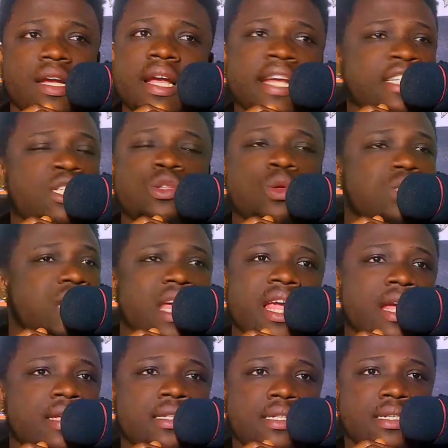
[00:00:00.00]
It's not
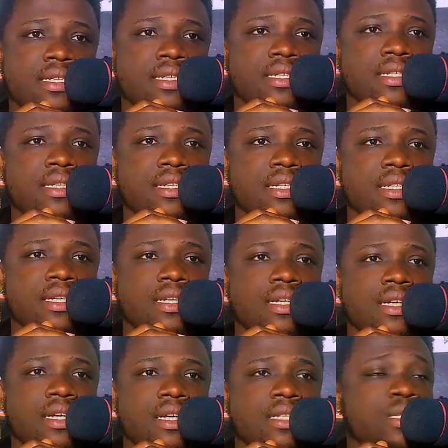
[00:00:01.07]
easy
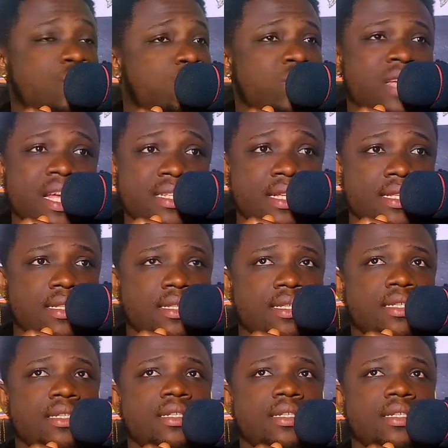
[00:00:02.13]
to get it.